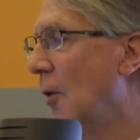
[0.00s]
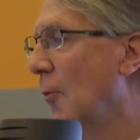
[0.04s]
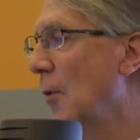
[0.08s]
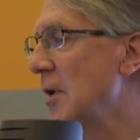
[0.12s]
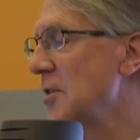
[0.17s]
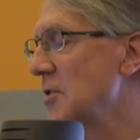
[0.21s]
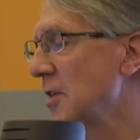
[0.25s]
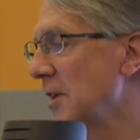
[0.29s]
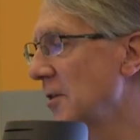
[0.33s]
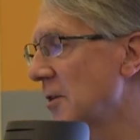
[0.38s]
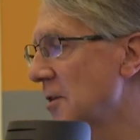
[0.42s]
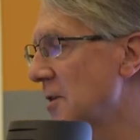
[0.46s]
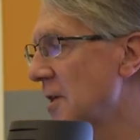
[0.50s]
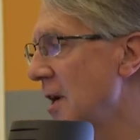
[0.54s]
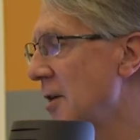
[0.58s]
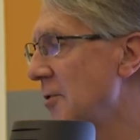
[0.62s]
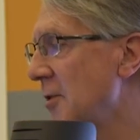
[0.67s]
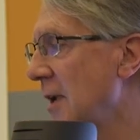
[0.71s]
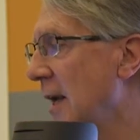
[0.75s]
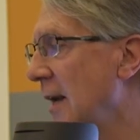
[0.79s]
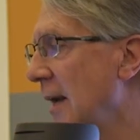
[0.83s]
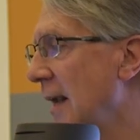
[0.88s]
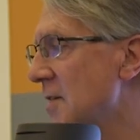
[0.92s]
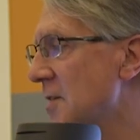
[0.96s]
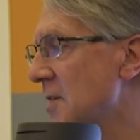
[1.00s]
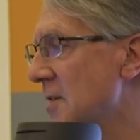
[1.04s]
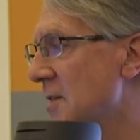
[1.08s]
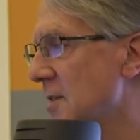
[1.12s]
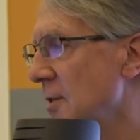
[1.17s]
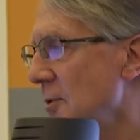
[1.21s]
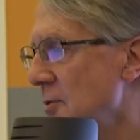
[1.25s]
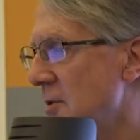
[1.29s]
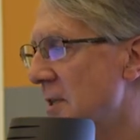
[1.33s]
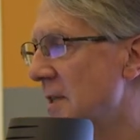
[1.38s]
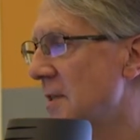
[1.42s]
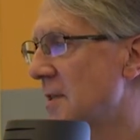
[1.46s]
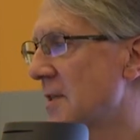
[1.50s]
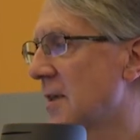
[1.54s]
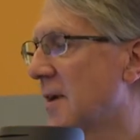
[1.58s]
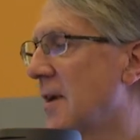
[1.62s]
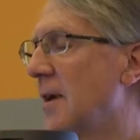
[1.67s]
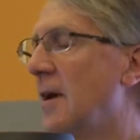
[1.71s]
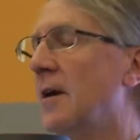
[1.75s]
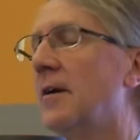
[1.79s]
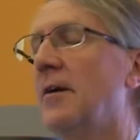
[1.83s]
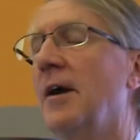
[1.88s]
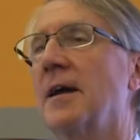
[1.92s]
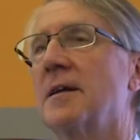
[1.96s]
which not only are less suited to
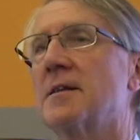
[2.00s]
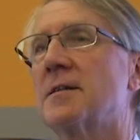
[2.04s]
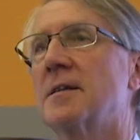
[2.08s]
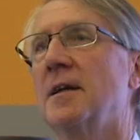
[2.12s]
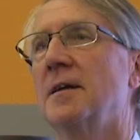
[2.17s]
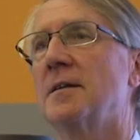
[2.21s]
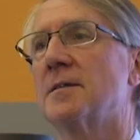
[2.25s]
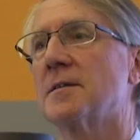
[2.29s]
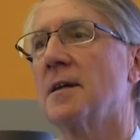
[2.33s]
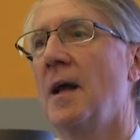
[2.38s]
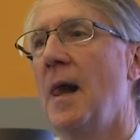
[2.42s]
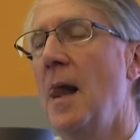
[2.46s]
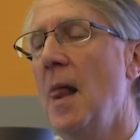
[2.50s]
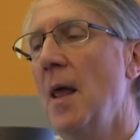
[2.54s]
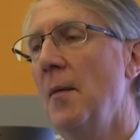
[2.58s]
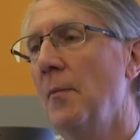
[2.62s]
car access,